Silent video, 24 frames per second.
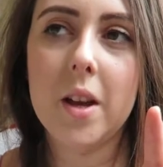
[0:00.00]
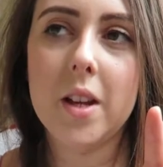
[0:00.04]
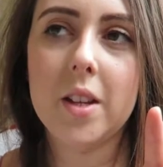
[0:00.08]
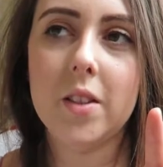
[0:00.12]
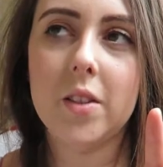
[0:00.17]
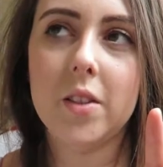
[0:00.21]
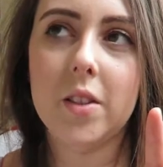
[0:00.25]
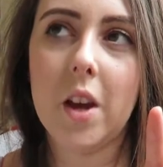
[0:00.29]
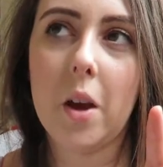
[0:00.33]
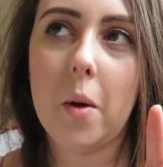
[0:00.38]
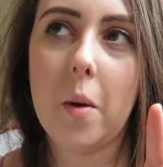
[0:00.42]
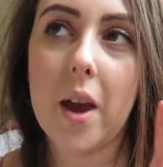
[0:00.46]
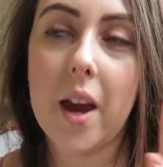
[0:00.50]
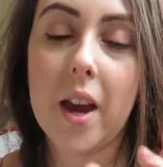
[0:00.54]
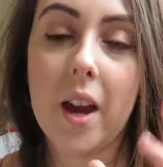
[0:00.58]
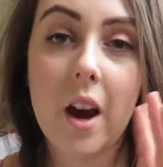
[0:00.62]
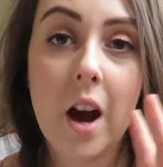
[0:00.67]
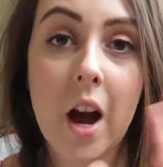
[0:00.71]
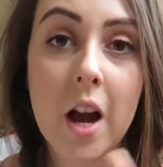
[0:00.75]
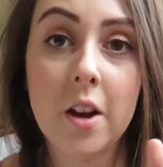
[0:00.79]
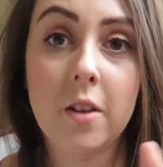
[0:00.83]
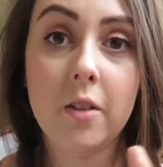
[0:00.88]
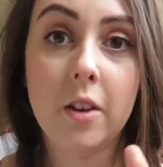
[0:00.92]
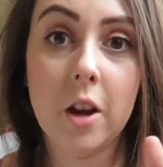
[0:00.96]
So it
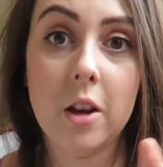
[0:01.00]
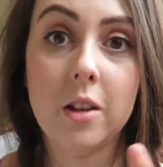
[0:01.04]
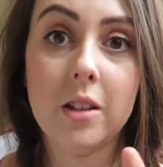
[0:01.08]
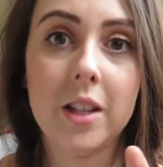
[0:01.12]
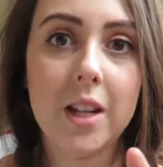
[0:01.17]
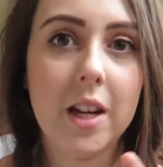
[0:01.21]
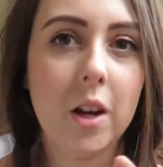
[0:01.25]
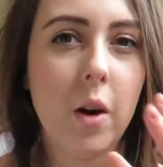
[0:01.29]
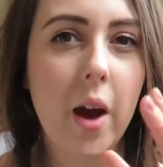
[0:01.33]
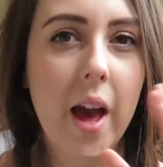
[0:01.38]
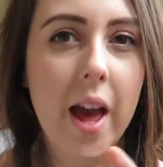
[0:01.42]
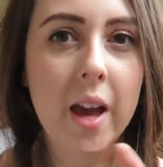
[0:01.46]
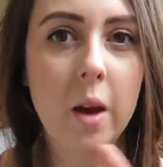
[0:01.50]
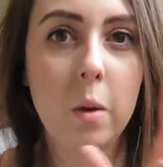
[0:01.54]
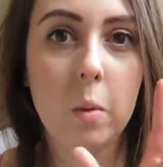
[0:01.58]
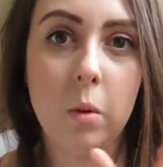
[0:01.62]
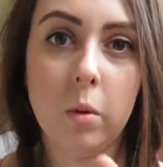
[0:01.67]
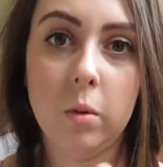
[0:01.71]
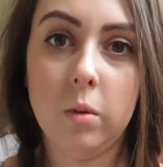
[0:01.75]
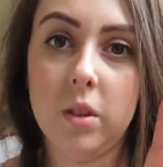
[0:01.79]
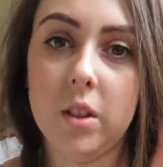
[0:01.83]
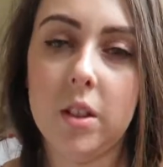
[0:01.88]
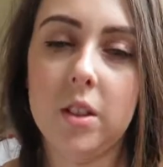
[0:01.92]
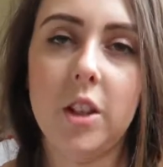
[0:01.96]
kind of goes a little
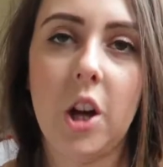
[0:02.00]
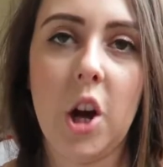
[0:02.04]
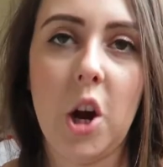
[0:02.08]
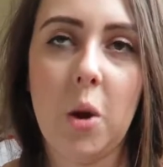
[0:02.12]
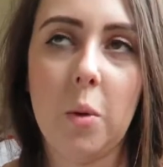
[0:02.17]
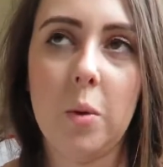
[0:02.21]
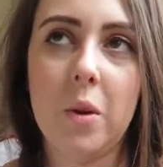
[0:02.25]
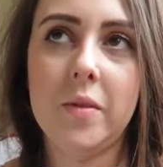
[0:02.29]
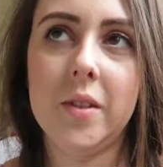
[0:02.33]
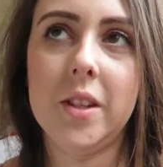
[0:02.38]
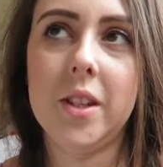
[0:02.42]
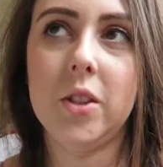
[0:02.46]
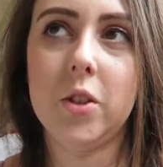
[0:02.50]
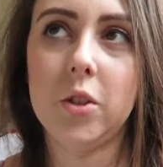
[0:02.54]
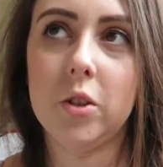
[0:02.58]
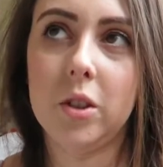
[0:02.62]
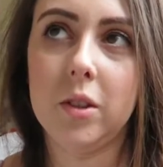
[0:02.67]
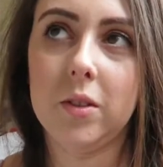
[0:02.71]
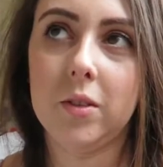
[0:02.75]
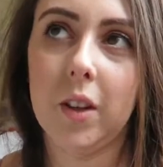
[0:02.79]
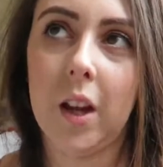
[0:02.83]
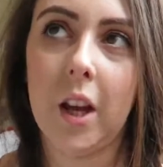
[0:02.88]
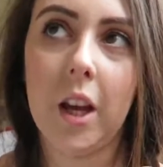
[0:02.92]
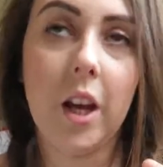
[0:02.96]
AWOL to start with. It's
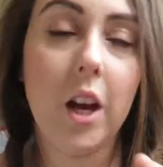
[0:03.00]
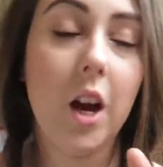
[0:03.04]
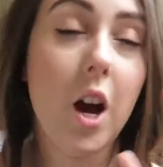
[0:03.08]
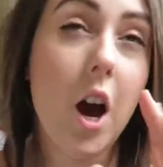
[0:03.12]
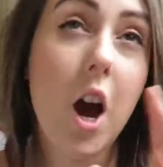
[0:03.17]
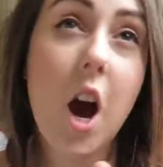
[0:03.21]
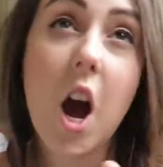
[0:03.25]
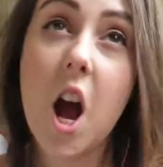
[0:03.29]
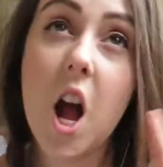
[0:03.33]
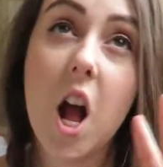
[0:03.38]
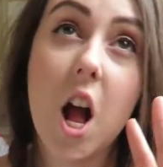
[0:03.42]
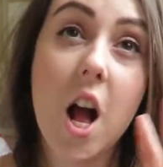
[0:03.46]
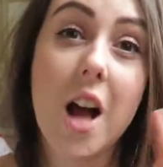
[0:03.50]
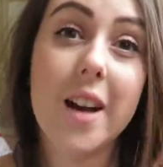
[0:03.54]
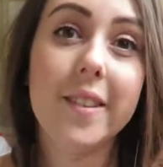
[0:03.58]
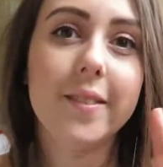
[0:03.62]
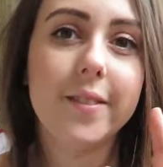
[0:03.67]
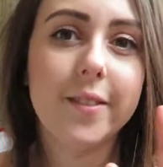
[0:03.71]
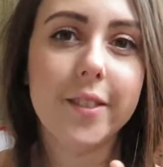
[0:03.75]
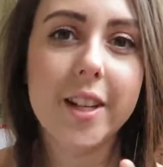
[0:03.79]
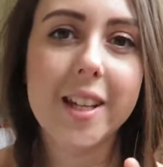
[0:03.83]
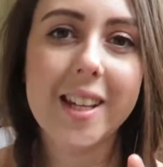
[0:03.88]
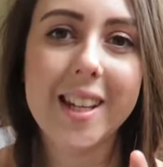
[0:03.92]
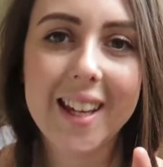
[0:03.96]
sort of like
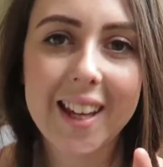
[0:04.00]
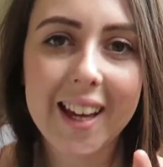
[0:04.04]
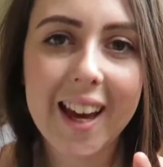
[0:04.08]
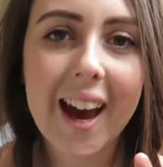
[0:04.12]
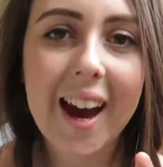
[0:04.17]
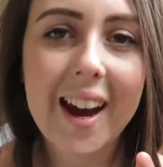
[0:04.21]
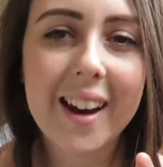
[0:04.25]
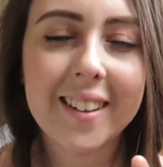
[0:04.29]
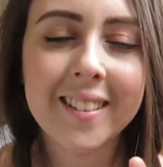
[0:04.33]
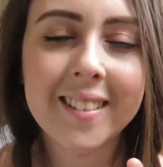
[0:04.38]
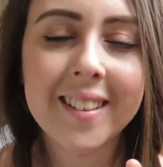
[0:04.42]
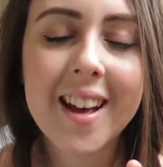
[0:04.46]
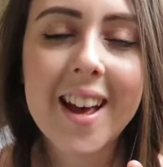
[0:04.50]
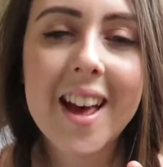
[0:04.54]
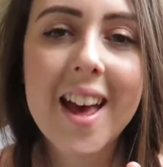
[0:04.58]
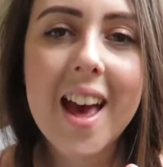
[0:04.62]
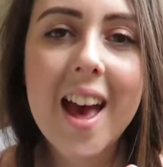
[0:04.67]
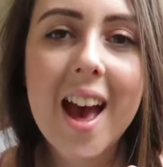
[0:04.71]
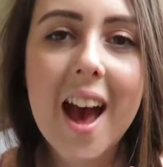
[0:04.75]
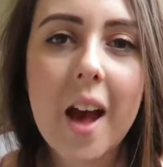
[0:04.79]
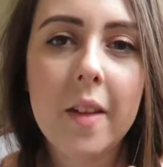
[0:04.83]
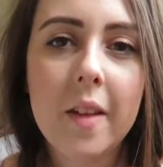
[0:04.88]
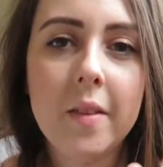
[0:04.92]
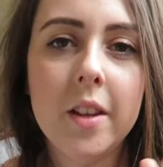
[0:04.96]
freaking out,
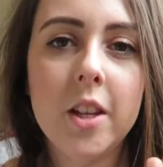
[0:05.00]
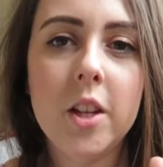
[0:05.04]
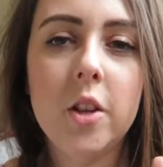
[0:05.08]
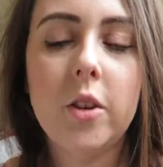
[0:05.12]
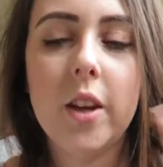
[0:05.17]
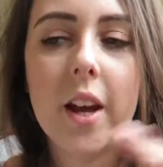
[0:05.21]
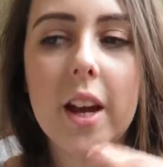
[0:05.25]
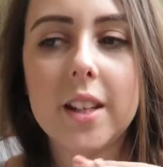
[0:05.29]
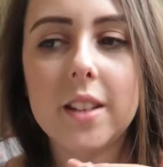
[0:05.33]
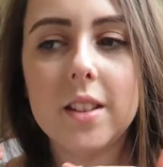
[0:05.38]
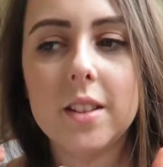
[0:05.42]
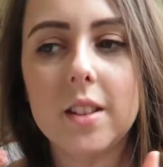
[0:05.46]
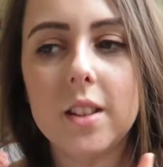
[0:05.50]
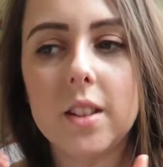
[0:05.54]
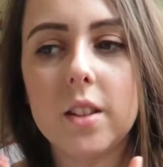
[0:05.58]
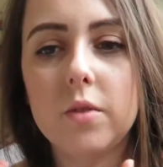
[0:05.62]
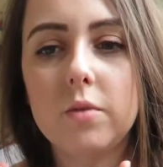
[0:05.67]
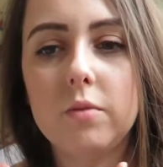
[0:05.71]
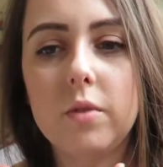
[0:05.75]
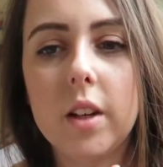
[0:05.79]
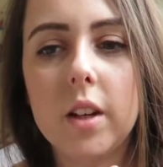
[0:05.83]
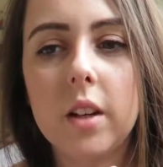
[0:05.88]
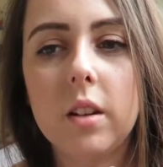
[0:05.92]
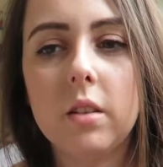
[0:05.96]
and then you get to this
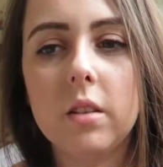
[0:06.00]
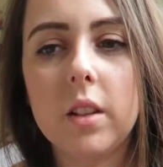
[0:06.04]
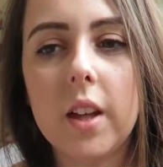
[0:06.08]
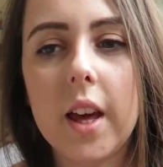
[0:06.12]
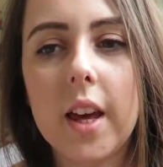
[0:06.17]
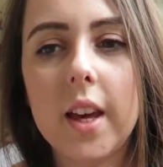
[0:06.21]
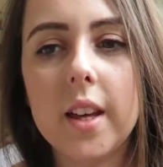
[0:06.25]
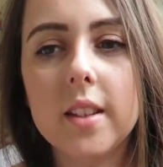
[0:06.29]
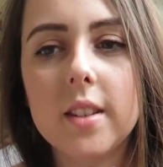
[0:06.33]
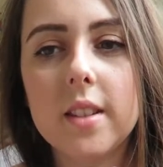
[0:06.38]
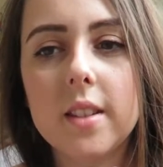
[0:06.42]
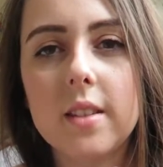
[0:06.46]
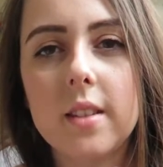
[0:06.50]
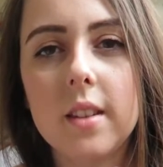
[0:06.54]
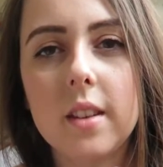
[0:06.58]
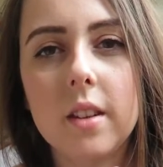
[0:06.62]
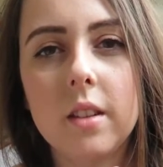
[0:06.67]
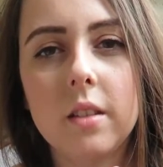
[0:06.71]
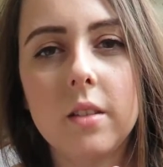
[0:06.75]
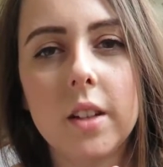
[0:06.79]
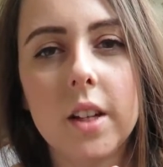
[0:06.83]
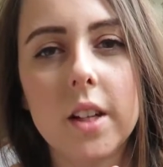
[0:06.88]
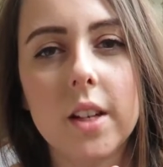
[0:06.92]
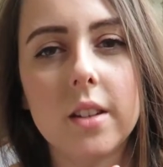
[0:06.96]
real like
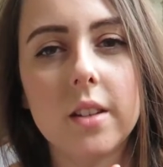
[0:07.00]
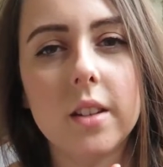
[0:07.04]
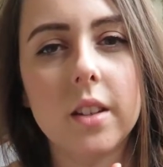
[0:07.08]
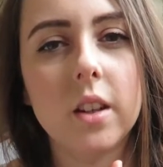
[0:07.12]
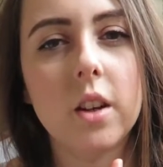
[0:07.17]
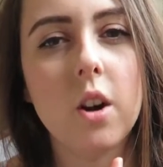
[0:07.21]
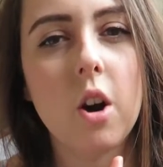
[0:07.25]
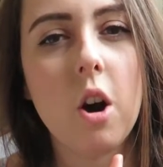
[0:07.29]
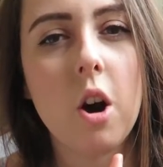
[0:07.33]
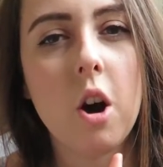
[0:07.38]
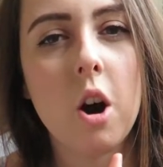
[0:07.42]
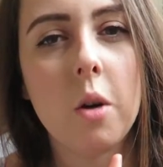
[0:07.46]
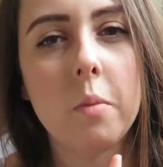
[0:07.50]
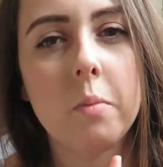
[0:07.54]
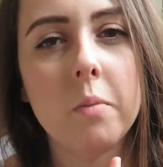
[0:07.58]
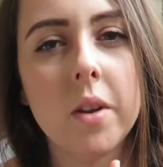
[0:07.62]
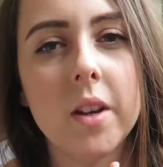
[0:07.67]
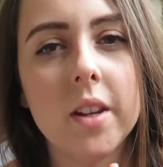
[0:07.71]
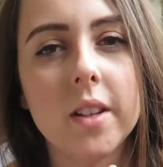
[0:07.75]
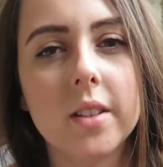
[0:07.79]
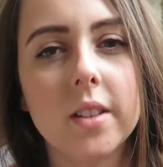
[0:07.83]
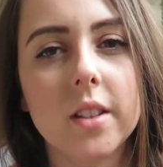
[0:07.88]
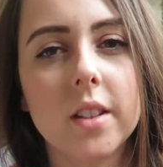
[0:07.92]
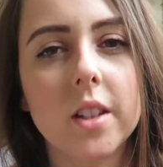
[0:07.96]
stillness and
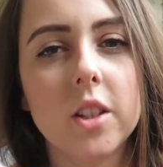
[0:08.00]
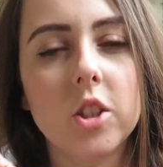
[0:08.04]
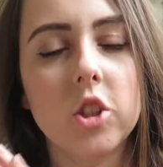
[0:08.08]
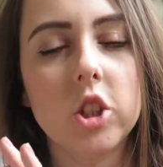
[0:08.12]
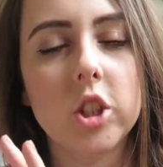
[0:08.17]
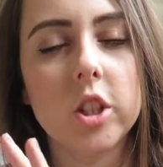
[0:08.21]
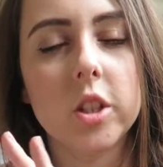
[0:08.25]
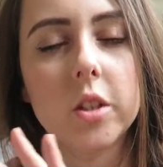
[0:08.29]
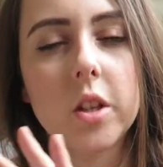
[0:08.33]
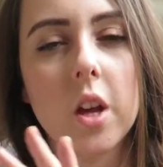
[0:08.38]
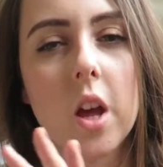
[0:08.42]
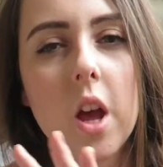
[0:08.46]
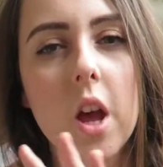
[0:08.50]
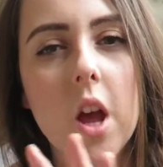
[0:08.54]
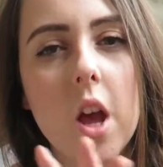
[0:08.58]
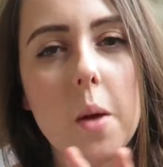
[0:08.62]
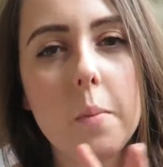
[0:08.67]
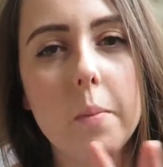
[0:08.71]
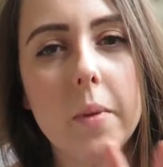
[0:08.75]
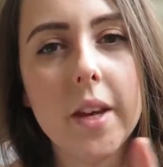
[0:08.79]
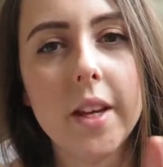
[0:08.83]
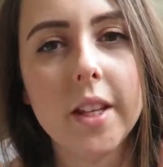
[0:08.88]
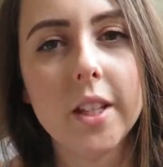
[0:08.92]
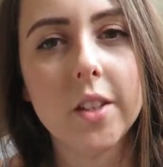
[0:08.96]
calmness, and it's just
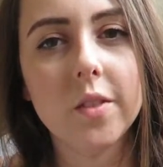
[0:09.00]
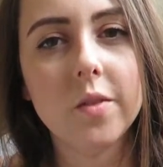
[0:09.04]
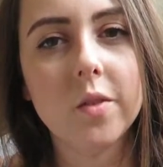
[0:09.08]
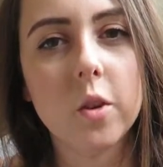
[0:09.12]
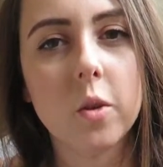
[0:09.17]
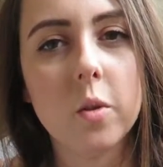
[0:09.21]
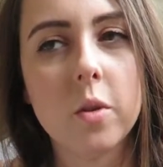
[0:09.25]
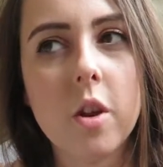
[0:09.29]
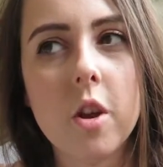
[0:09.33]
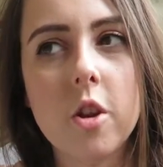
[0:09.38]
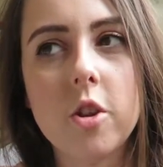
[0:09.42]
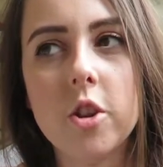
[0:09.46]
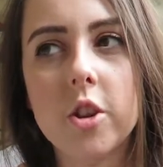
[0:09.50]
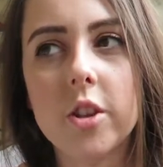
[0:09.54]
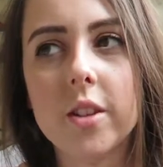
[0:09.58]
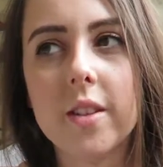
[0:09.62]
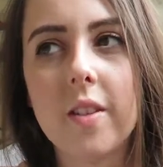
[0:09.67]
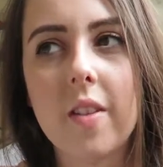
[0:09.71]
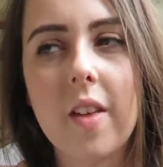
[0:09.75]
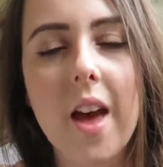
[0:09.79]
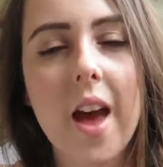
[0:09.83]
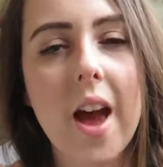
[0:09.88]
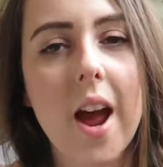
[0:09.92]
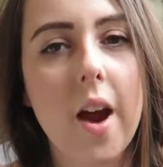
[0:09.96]
peaceful and you're
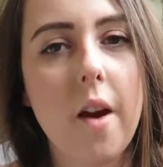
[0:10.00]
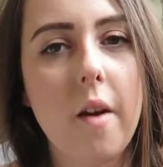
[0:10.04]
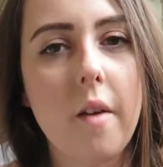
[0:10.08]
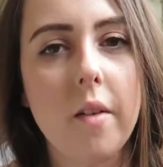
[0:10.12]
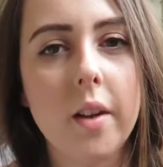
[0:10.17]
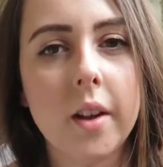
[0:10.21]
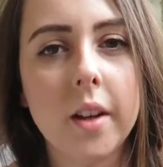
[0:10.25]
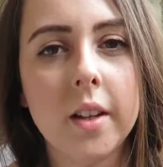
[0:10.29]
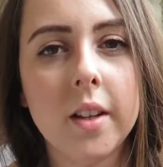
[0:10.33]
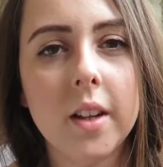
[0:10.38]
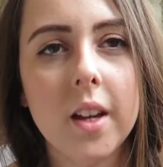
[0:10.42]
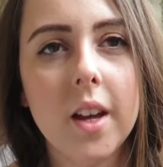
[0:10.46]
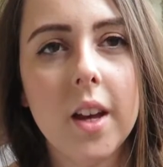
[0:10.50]
just there. And